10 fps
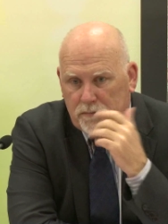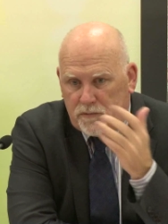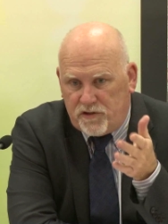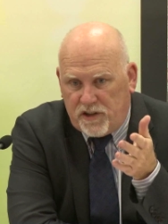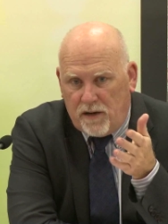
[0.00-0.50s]
you
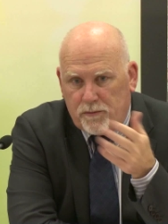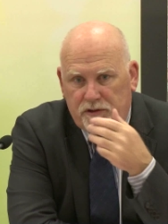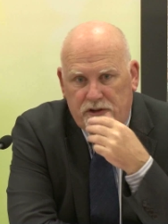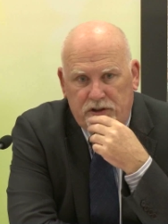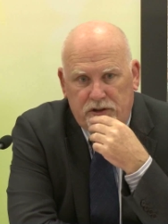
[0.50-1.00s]
start
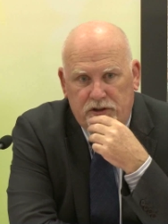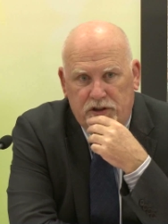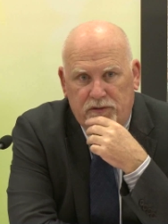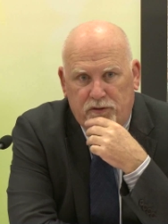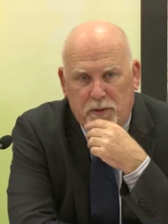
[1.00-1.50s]
with the
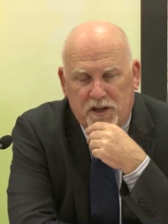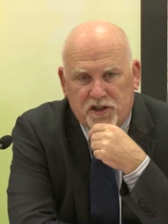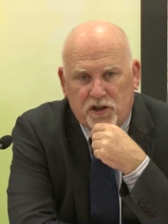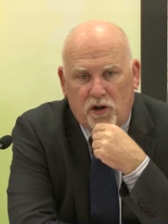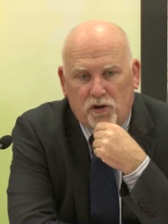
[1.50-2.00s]

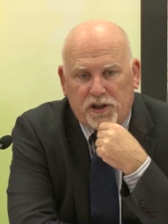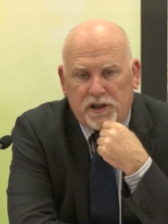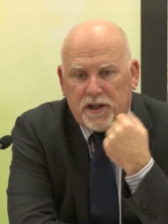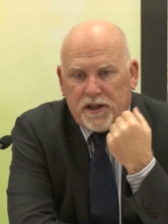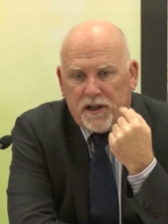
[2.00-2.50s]
information holder.
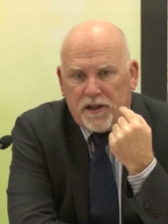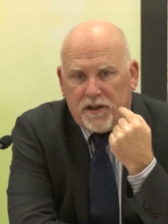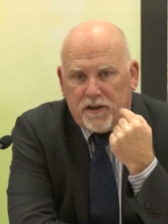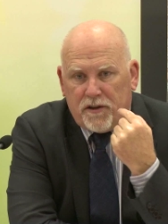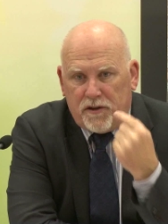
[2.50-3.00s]

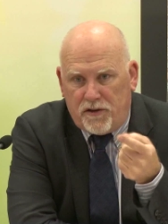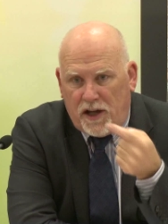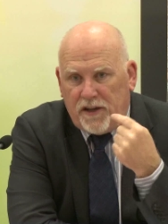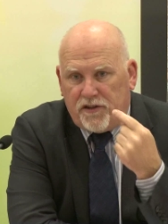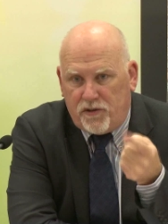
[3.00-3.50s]

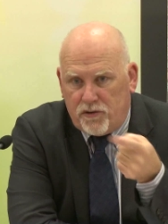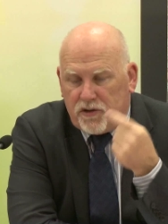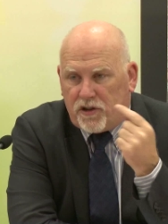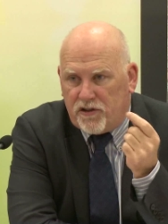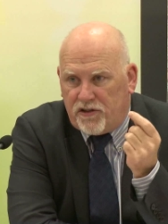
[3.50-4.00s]
They
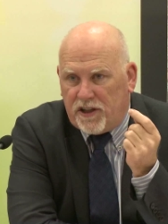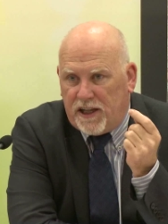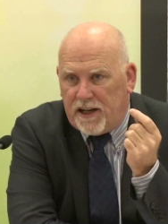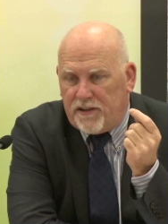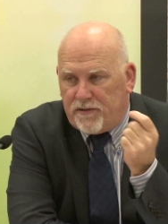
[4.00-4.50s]
should
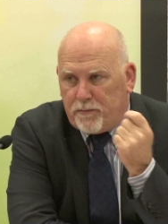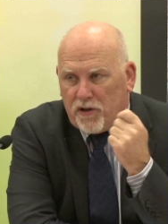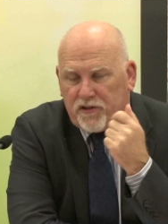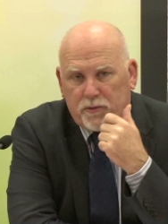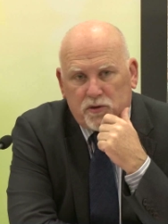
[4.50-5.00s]
conciliate if
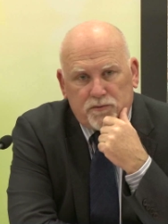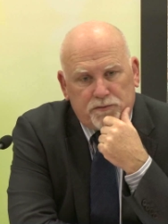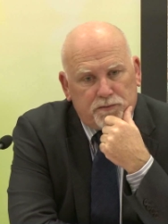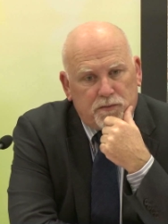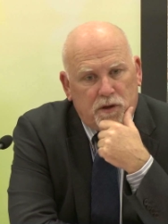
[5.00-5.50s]
possible.
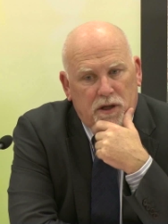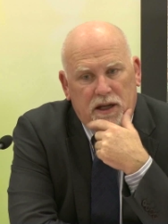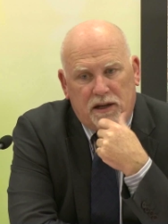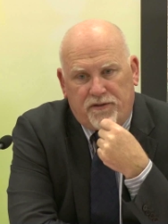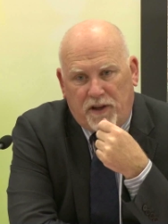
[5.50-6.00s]

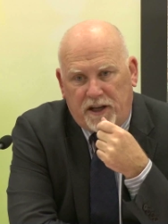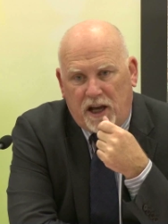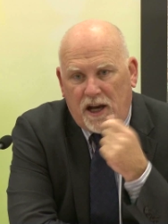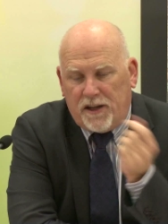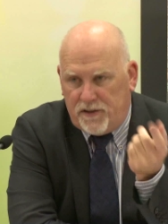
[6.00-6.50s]
If they
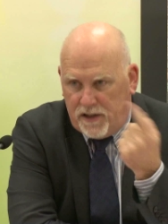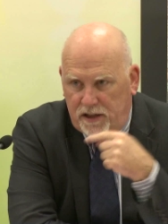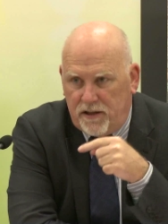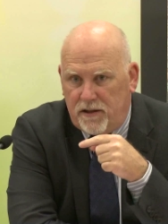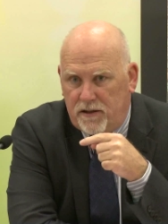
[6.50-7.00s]
can't,
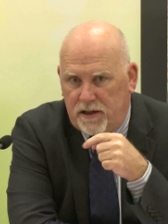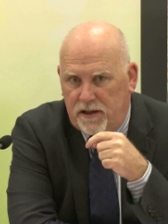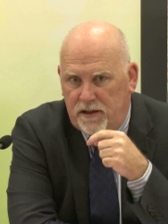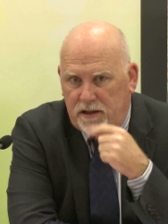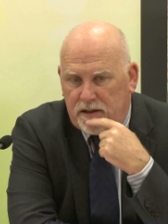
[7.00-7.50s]
then
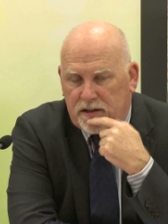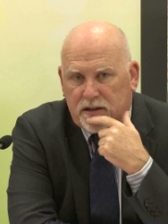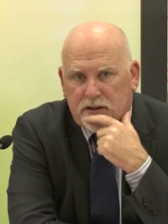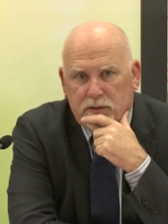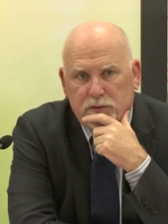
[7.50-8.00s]
the
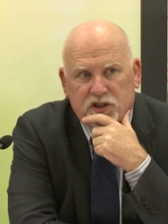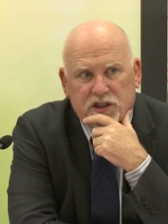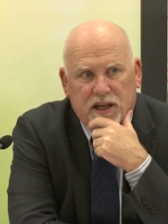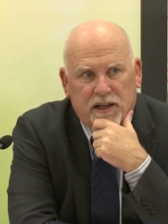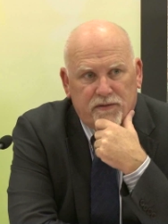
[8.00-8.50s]
Commissioner
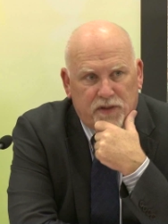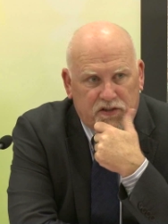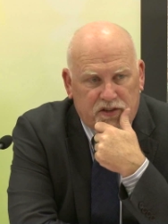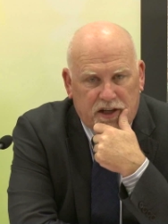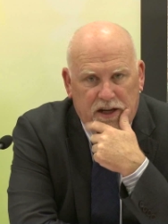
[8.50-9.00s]
can
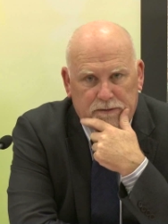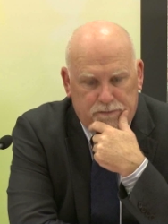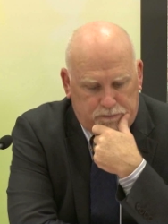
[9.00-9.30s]
investigate.